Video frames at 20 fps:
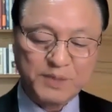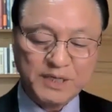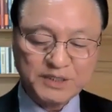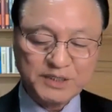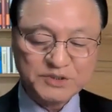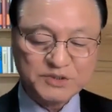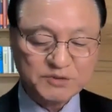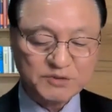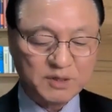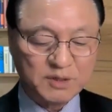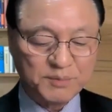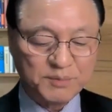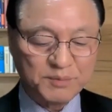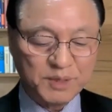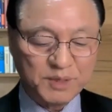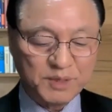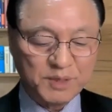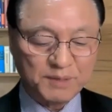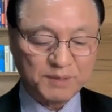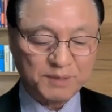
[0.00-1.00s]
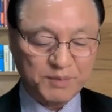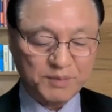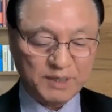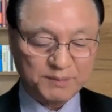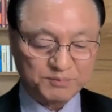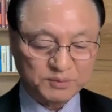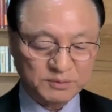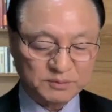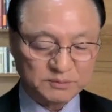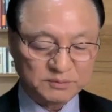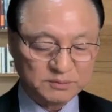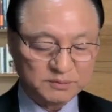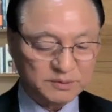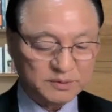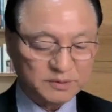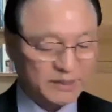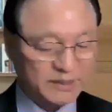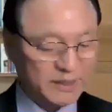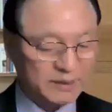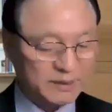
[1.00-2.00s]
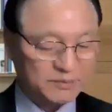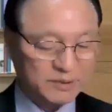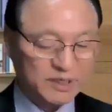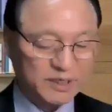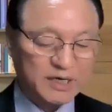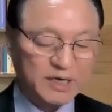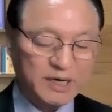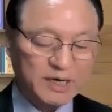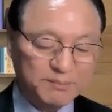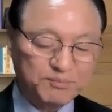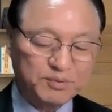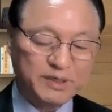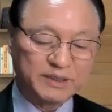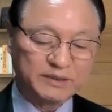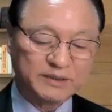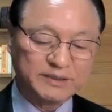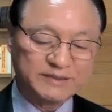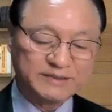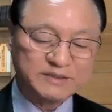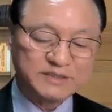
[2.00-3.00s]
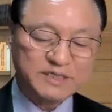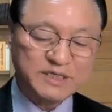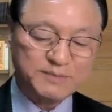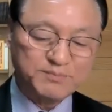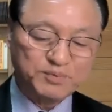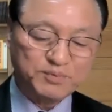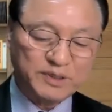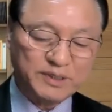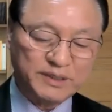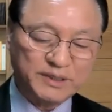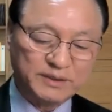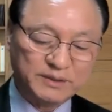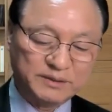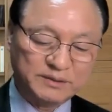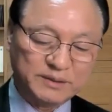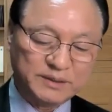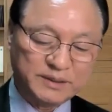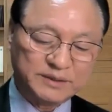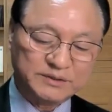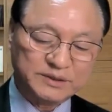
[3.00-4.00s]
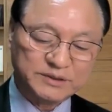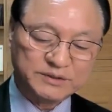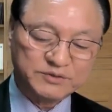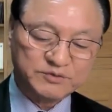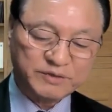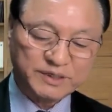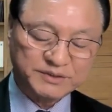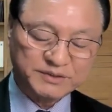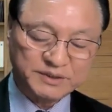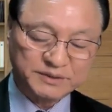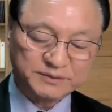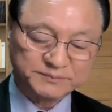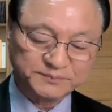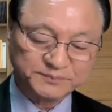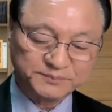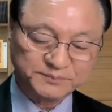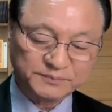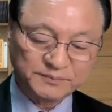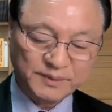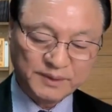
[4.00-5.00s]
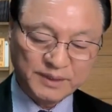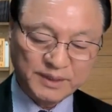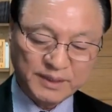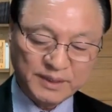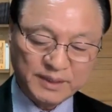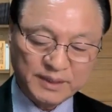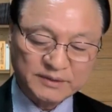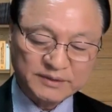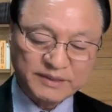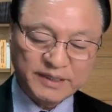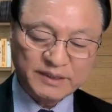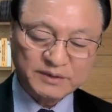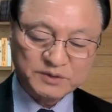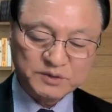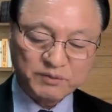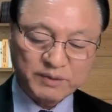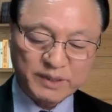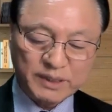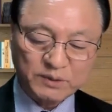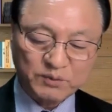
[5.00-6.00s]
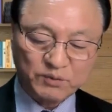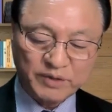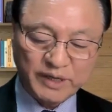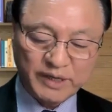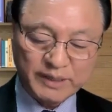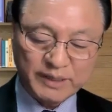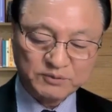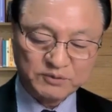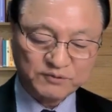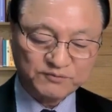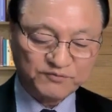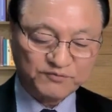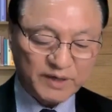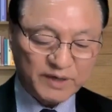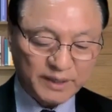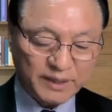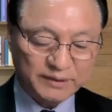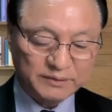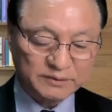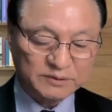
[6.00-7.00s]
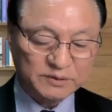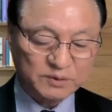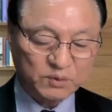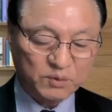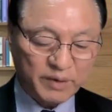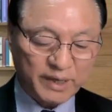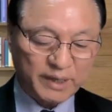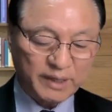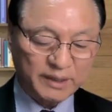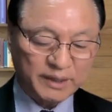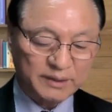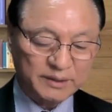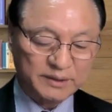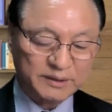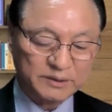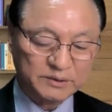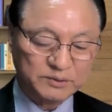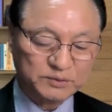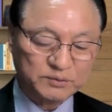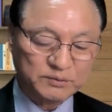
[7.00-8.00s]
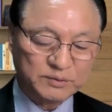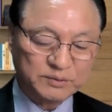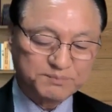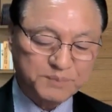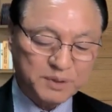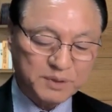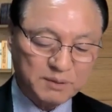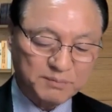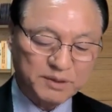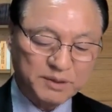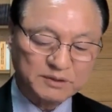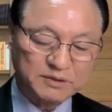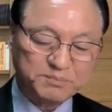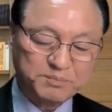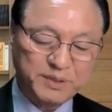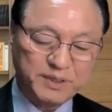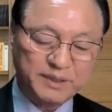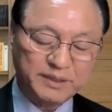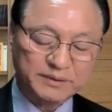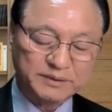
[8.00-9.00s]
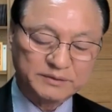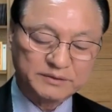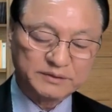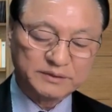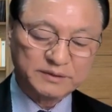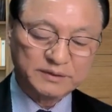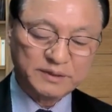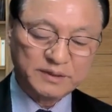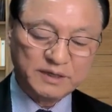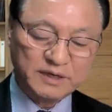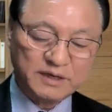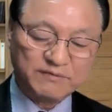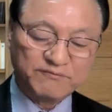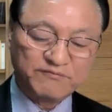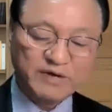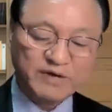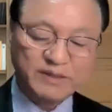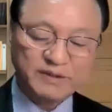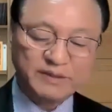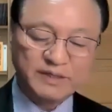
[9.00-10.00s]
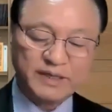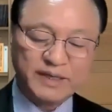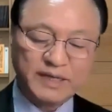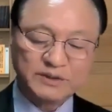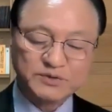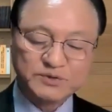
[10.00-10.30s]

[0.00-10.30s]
peace-loving people, every conflict is deeply distressing. That is why we have to find the way to a permanent peace. Finding